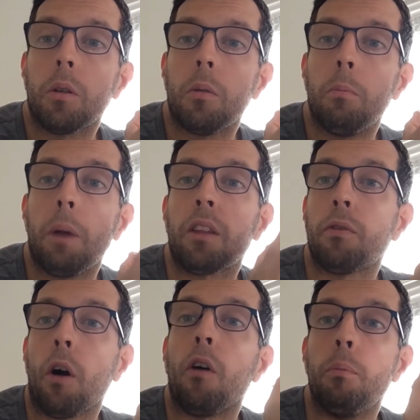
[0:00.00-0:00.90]

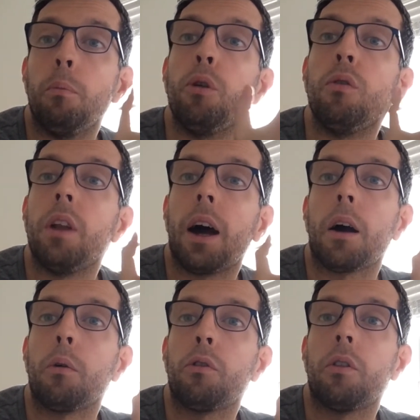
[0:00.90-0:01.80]
metaphor of moving
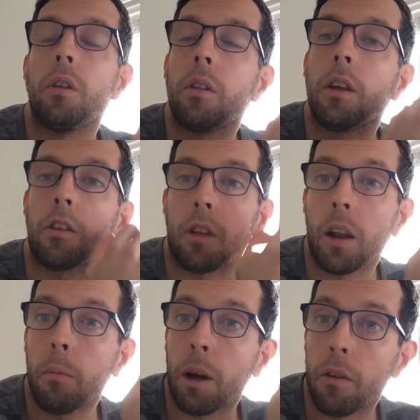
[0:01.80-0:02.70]
house. The
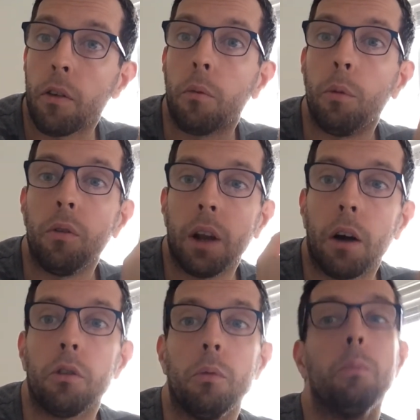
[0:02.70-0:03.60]
extended metaphor of moving
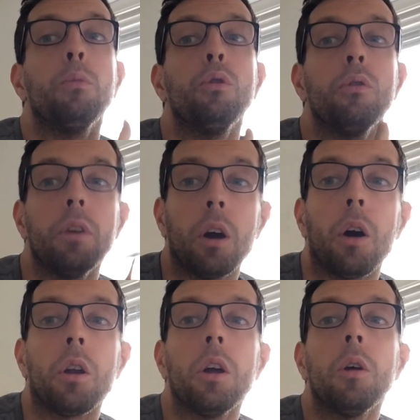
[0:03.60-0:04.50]
house is moving
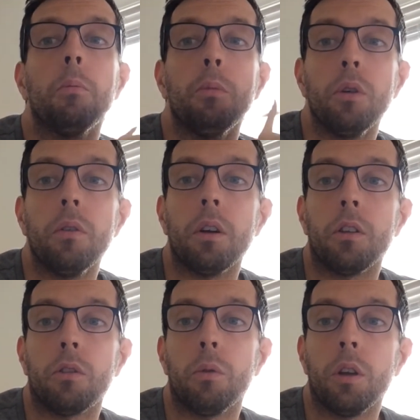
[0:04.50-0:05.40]
on
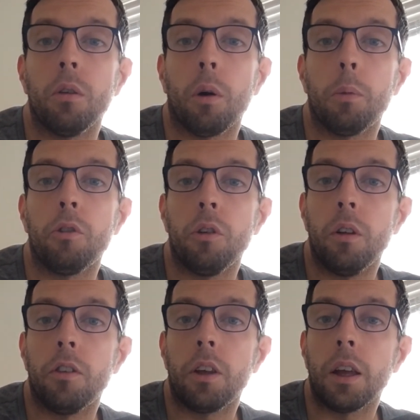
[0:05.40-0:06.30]
to a new
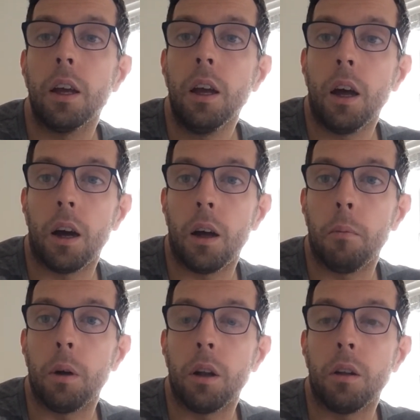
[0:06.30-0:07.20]
opportunity, and
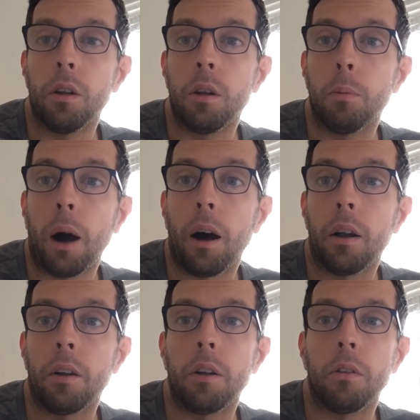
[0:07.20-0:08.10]
a new part,
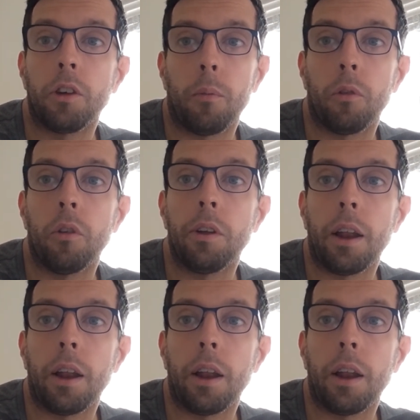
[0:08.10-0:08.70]
a new chapter in your